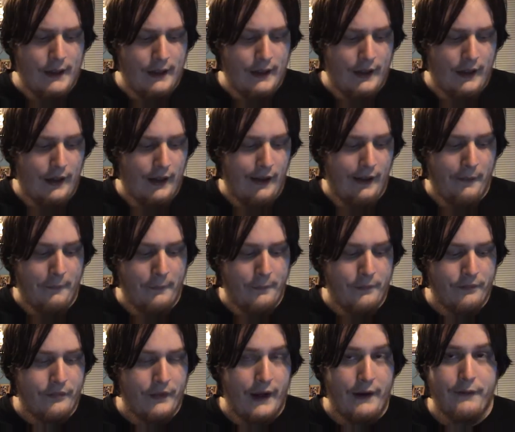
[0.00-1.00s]

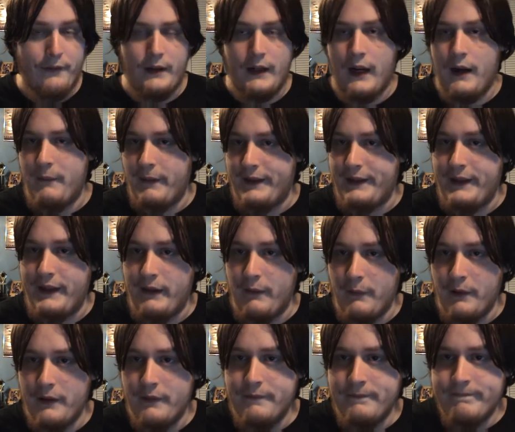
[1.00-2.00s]
I forgot my
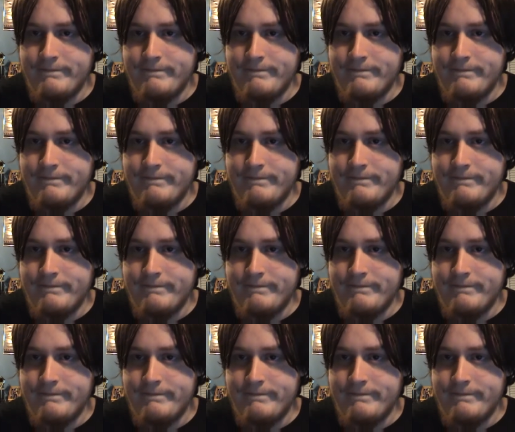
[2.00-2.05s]
camera.